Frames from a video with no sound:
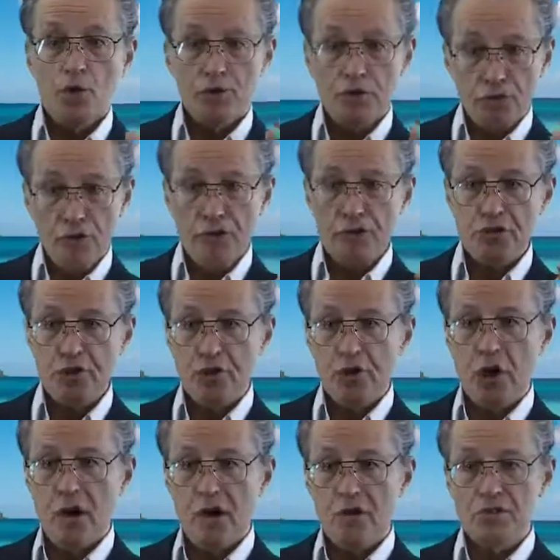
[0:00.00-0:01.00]
which first
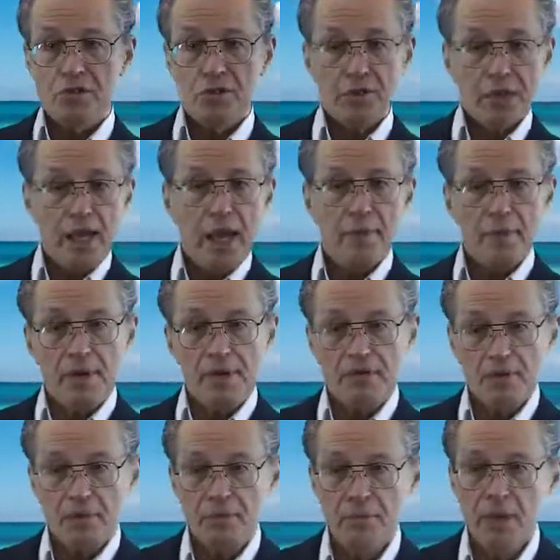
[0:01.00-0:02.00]
occurs in
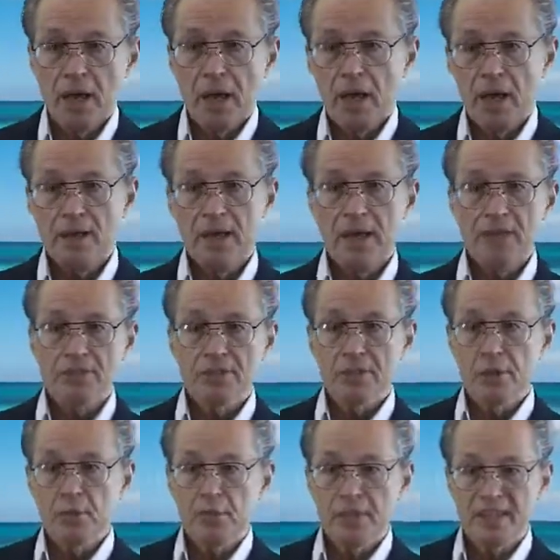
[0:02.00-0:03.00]
chemism and gets
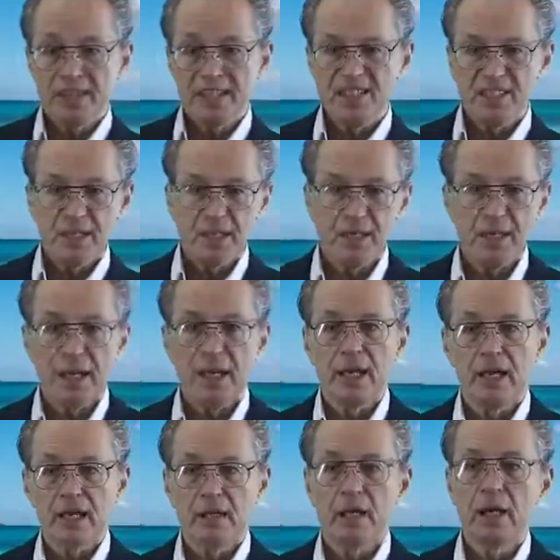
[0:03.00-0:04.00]
completed
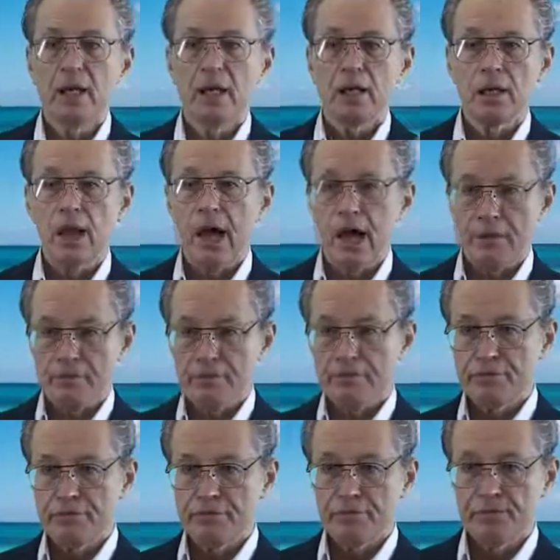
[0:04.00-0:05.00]
in life.
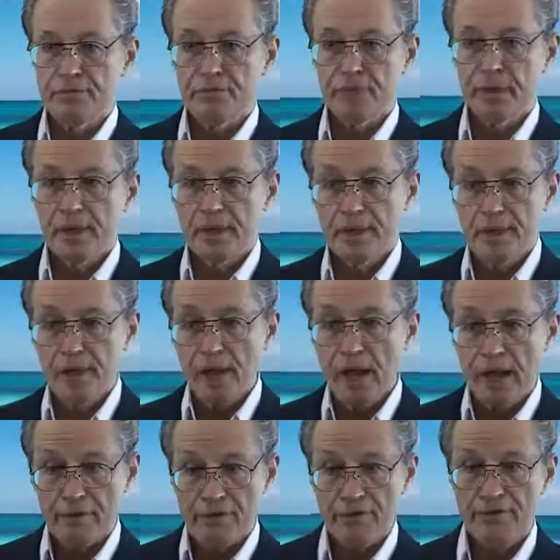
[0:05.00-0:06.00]
In
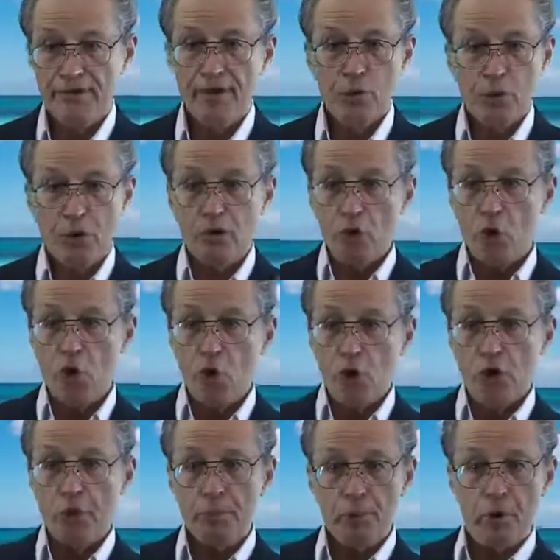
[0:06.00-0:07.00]
life, where
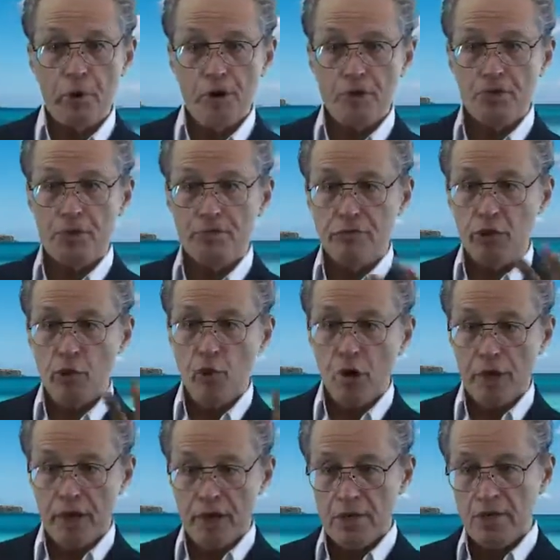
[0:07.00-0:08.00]
all the parts of an
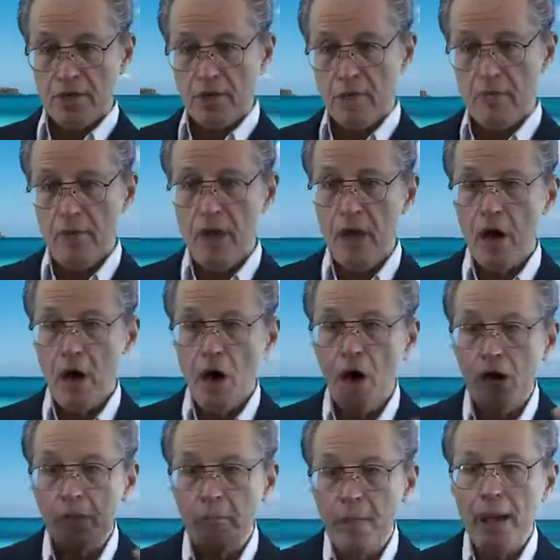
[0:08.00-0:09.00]
organism
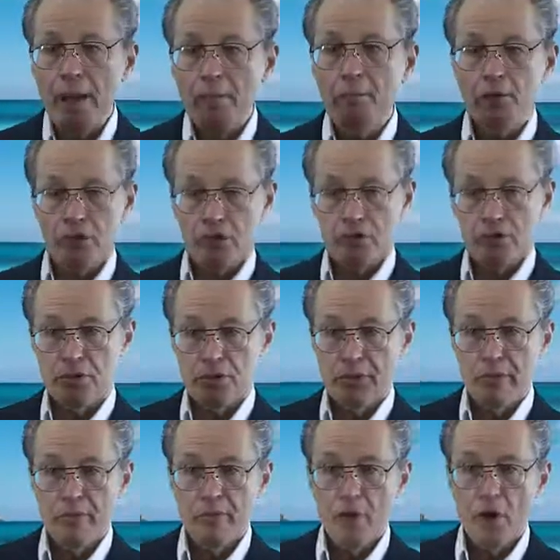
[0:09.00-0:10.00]
are members,
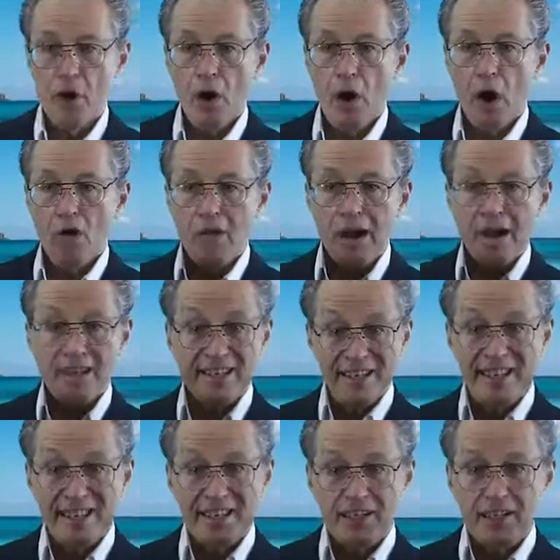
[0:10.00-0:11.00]
are
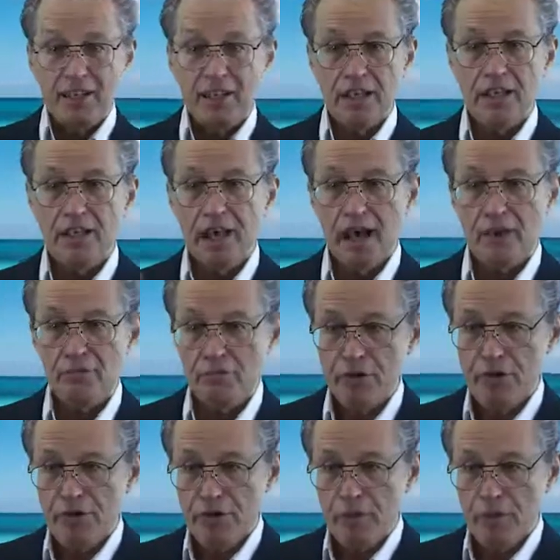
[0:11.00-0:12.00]
ideal and not
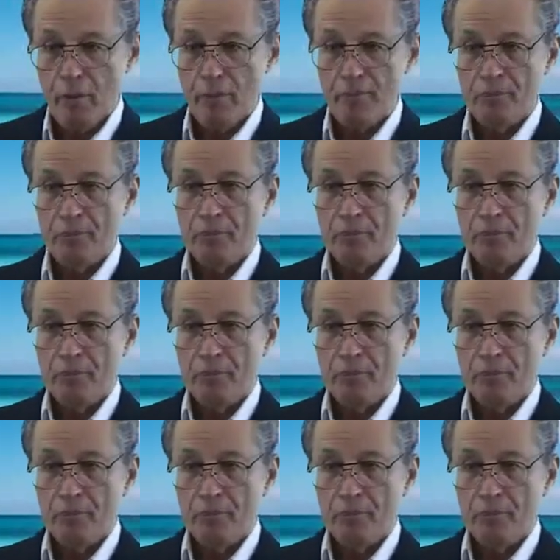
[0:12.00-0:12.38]
real,